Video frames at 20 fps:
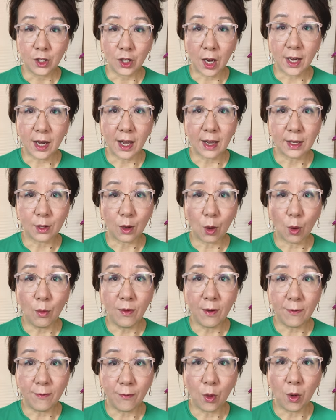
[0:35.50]
China has
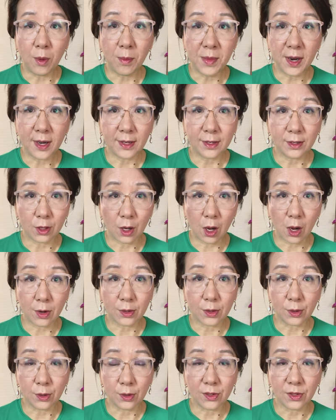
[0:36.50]
over four million
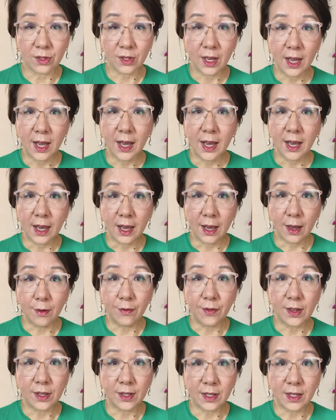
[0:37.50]
doctors.
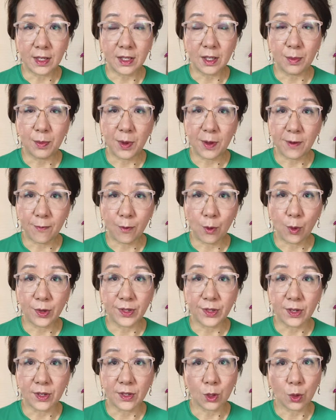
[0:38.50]
If the C C P
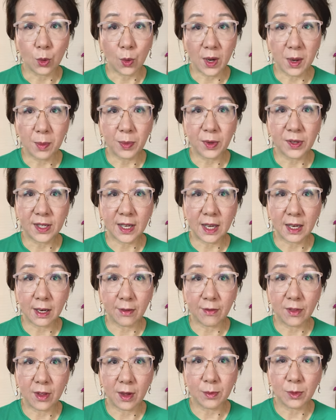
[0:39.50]
forces twenty
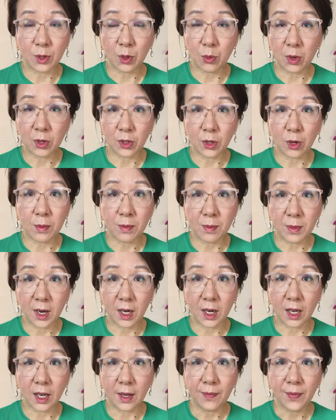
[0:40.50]
percent of them to return
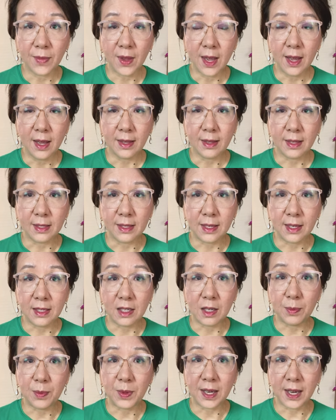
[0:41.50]
money, the
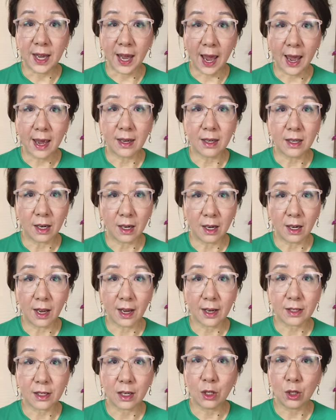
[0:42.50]
C C P can
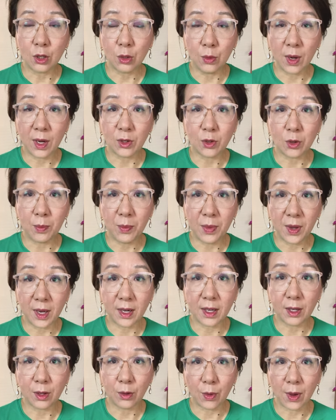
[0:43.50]
collect two hundred
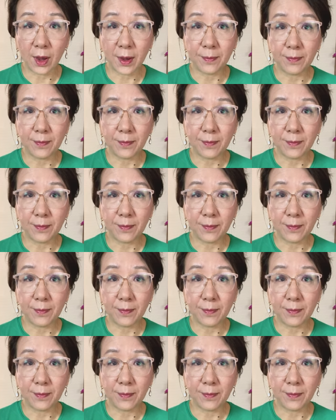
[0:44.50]
billion yuan.